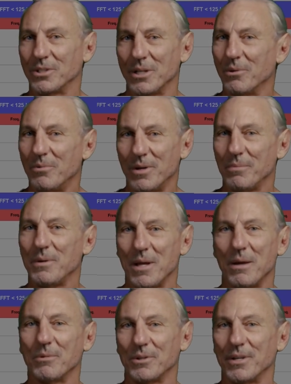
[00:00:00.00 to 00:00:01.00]
They don't want to be
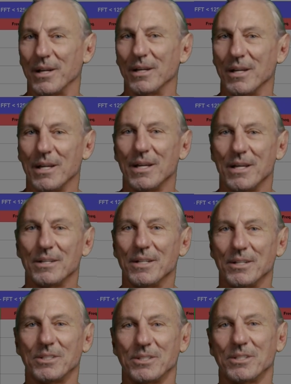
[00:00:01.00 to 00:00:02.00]
able to
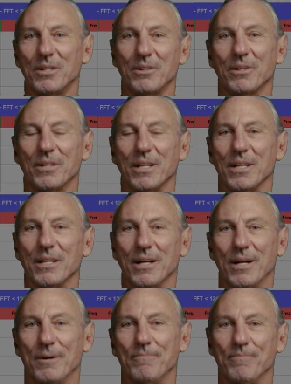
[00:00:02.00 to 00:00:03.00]
necessarily
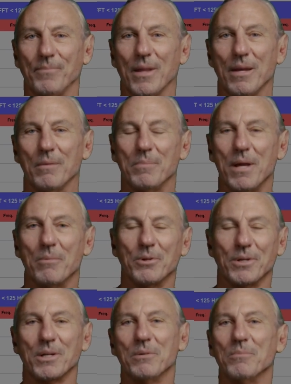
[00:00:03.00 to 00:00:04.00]
um, be able
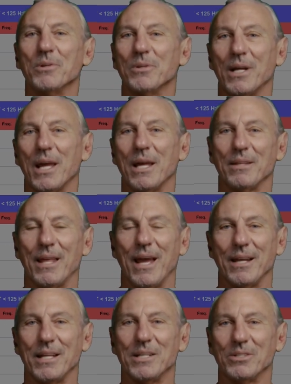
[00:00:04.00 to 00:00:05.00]
to communicate
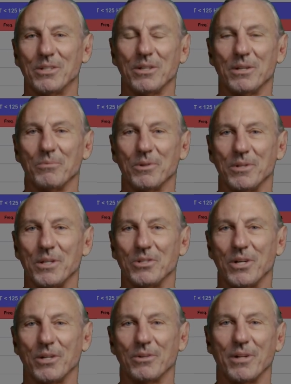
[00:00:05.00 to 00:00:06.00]
that easily with
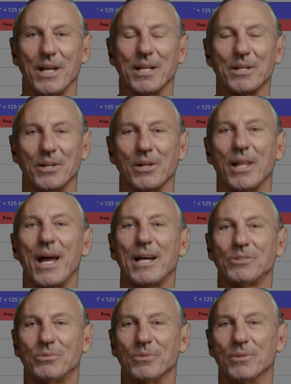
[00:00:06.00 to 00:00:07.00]
each other like in a
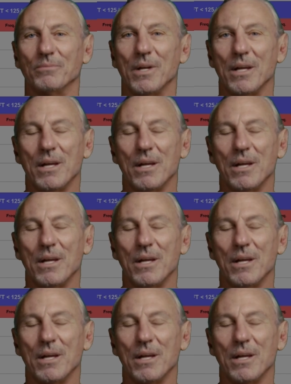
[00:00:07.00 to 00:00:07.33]
classroom,